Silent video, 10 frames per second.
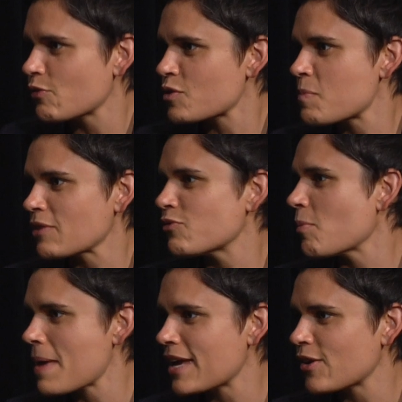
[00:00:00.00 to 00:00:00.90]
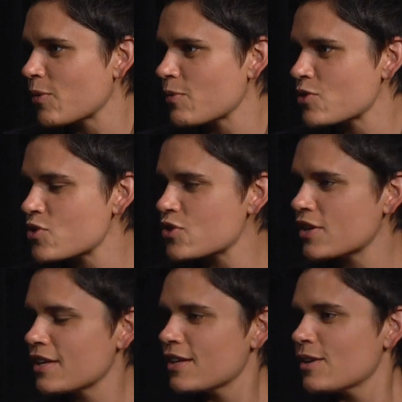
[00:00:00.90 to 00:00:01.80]
respectful manner, which
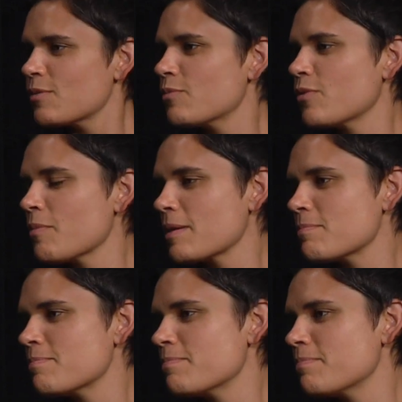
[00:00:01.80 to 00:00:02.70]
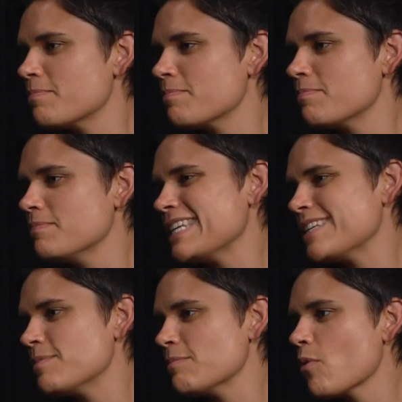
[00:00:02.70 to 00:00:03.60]
there might need
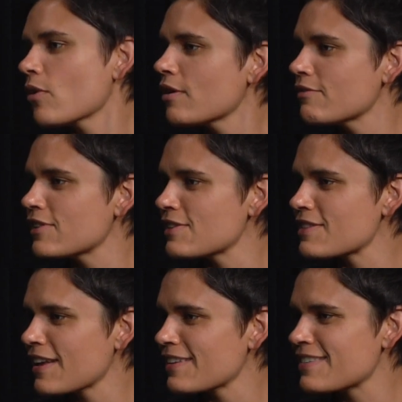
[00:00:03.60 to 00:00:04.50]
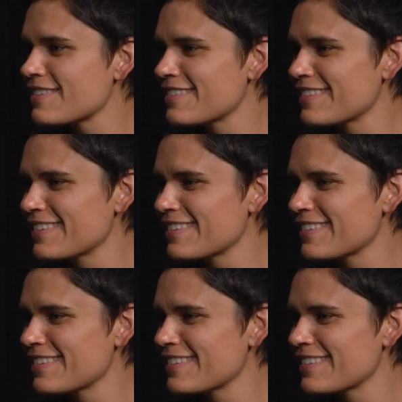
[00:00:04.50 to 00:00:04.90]
to be more of these days.